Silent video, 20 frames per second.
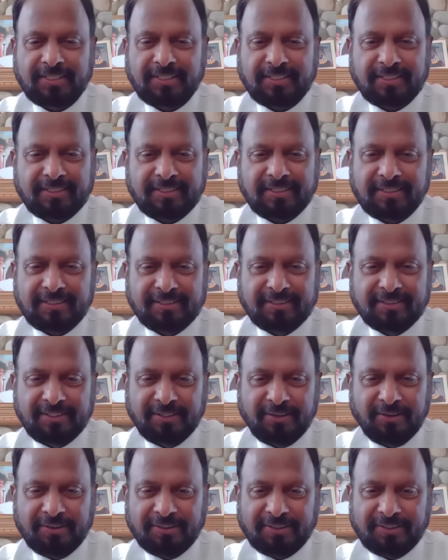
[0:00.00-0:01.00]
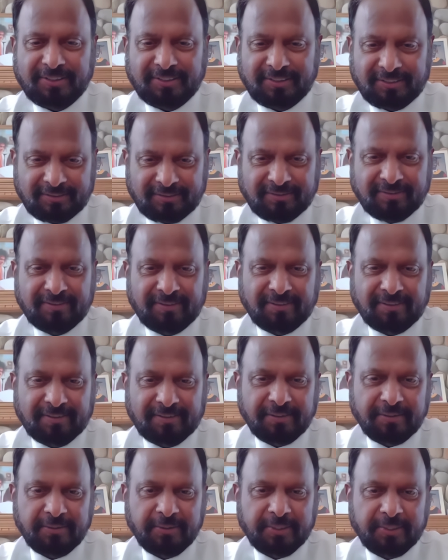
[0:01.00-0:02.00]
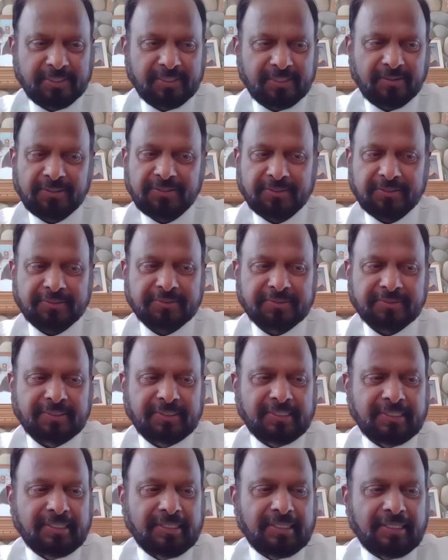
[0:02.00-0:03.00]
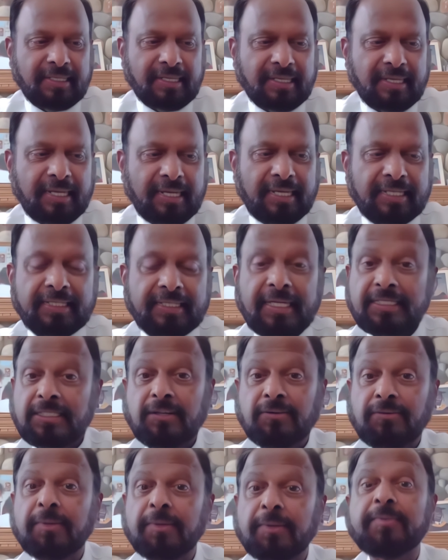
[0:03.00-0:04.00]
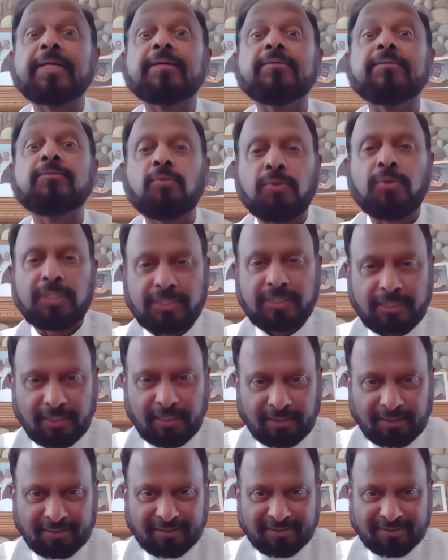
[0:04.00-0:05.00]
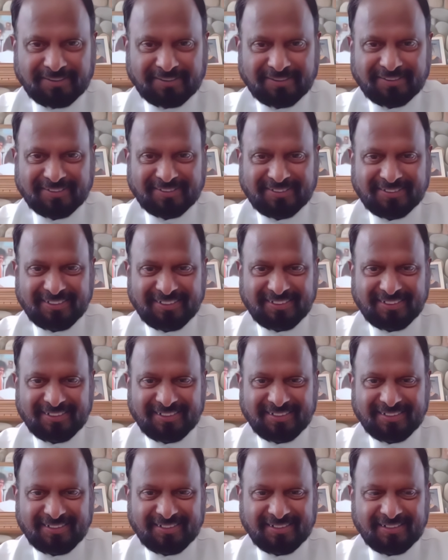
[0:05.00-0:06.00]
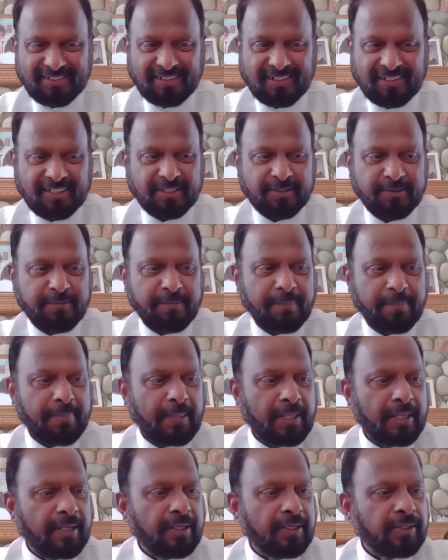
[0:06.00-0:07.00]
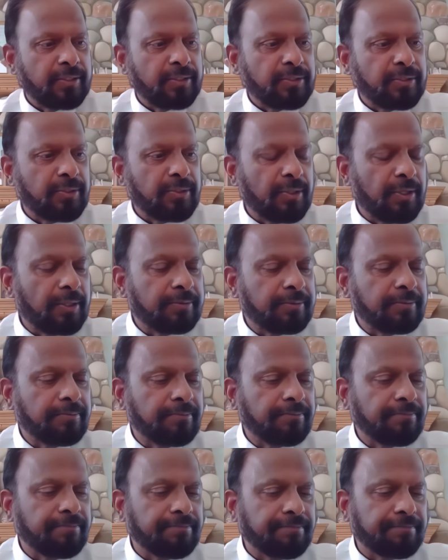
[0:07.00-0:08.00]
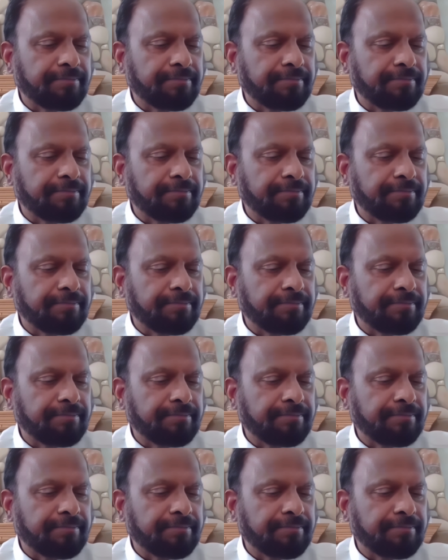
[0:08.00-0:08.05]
centers in New York and the US also. And that's how we became one center, right? So